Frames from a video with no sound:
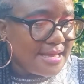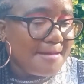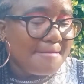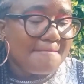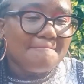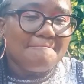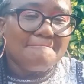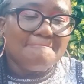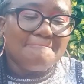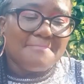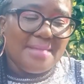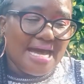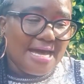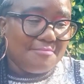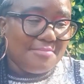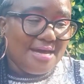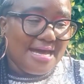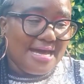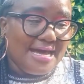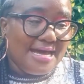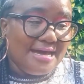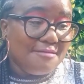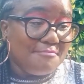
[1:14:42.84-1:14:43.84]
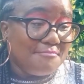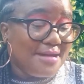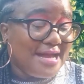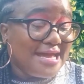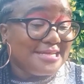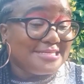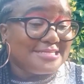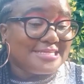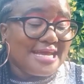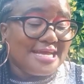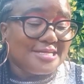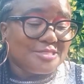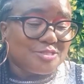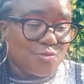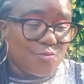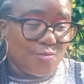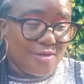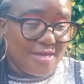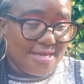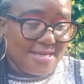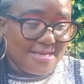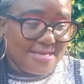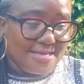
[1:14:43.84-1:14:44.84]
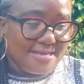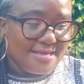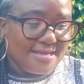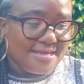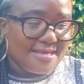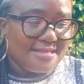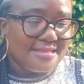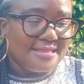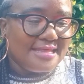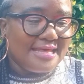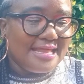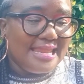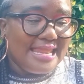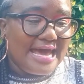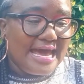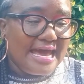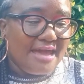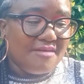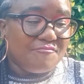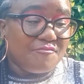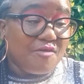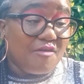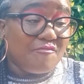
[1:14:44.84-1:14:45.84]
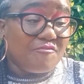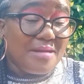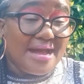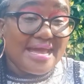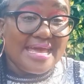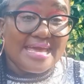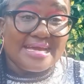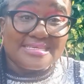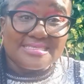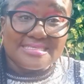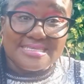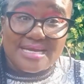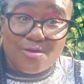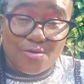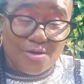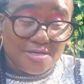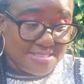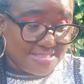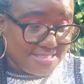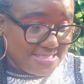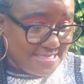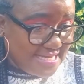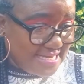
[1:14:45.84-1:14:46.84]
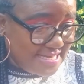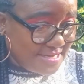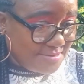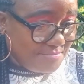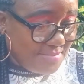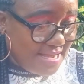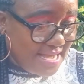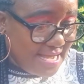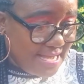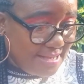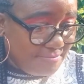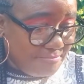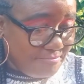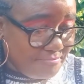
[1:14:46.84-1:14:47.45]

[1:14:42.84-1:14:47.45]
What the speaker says: Mama, My Dad's Queen: The Life of My Extraordinary Mom.